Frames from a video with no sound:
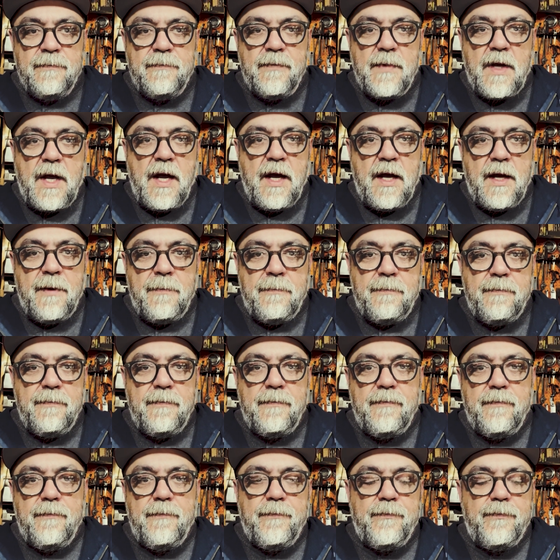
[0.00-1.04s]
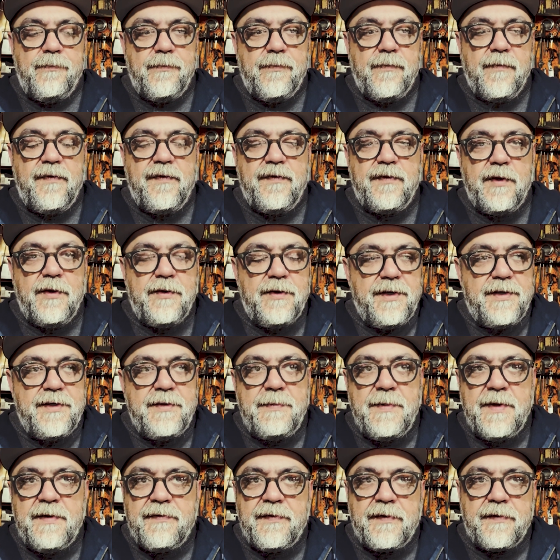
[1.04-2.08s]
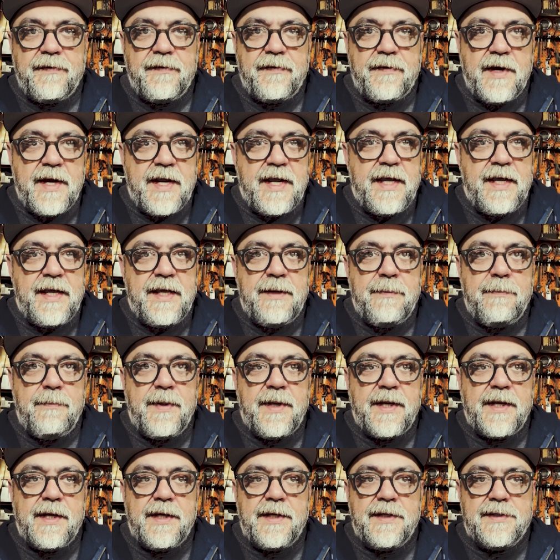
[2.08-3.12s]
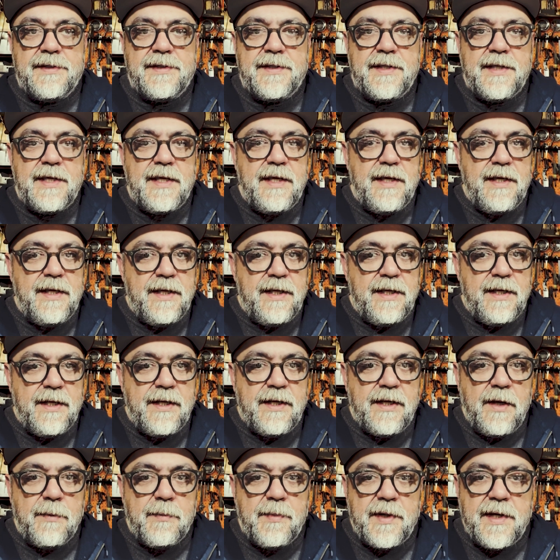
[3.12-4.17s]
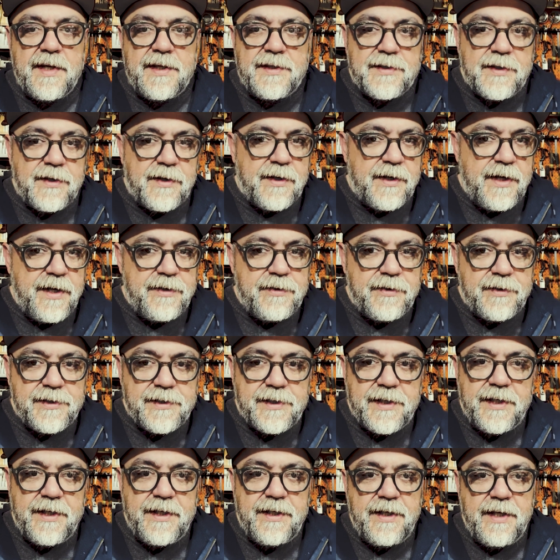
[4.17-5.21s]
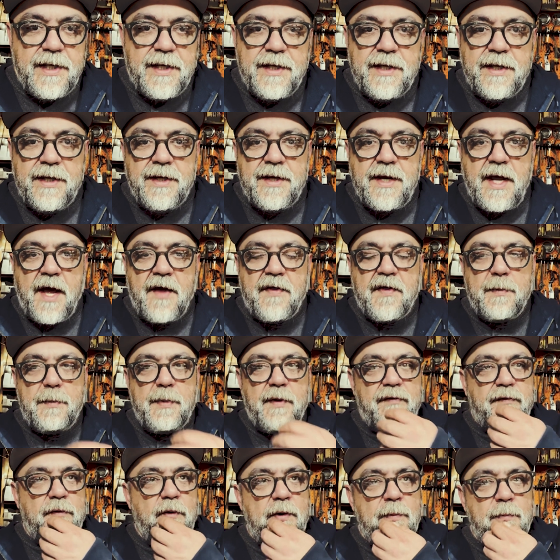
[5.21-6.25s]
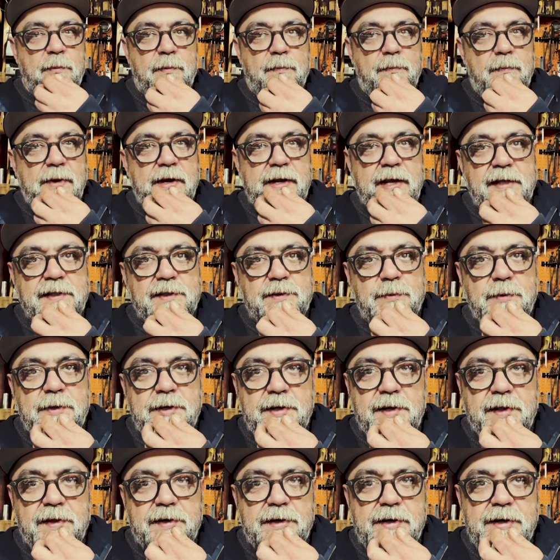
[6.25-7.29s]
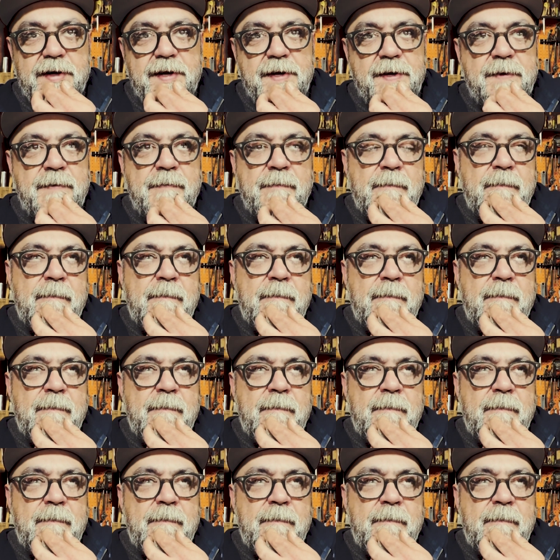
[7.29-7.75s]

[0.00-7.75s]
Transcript: floated to me for free because the companies are interested in how they perform against one another. And